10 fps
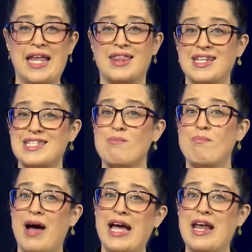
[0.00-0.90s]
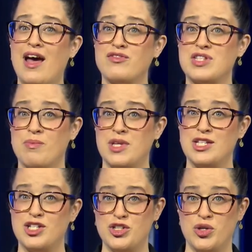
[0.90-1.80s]
This might have something
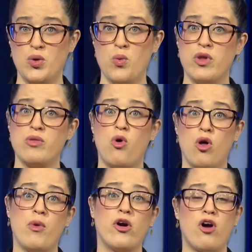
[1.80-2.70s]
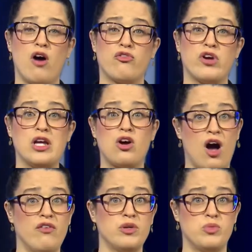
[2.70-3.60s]
to do with Walmart offering
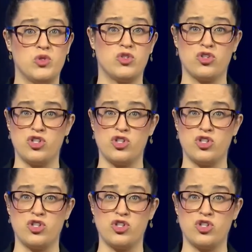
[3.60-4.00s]
COVID booster